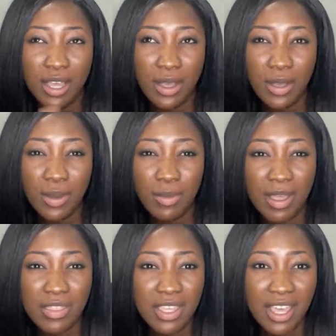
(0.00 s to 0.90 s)

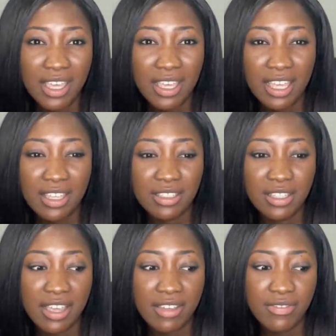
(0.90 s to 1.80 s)
I think I
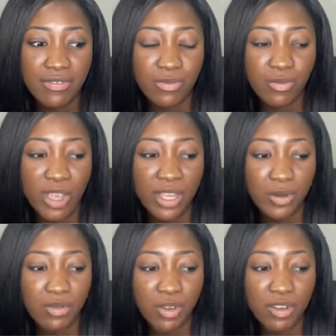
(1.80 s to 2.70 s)

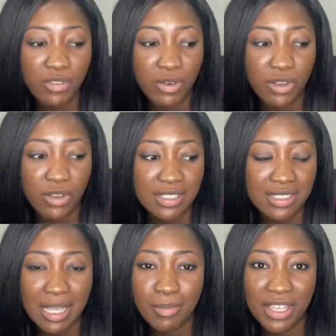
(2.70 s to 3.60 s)
worked with one for
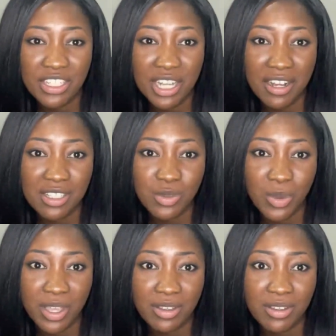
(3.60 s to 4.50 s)
SAP HR as
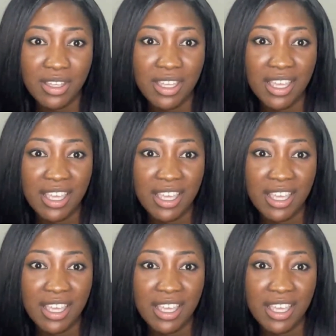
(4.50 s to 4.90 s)
well.